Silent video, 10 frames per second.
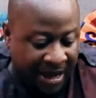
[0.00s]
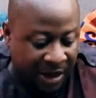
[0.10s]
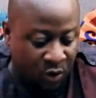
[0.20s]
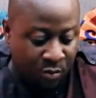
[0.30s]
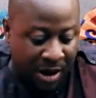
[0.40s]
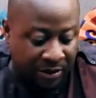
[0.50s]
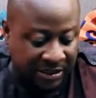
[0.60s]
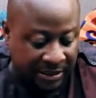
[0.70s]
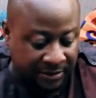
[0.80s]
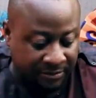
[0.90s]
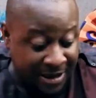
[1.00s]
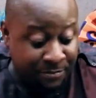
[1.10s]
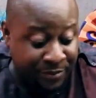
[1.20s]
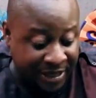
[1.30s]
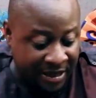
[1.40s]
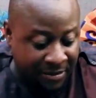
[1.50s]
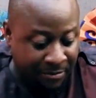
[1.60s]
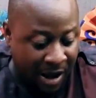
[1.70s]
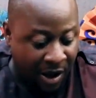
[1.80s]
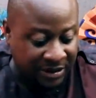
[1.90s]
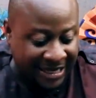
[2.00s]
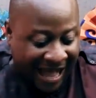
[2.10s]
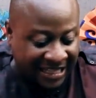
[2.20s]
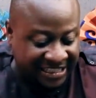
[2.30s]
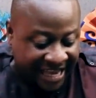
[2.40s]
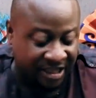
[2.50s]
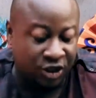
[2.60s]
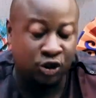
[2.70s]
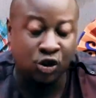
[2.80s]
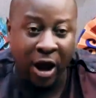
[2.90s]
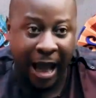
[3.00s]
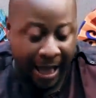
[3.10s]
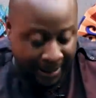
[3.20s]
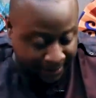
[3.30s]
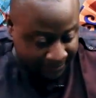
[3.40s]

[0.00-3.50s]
Makalu Mountain. B, Mount Kanchenjunga.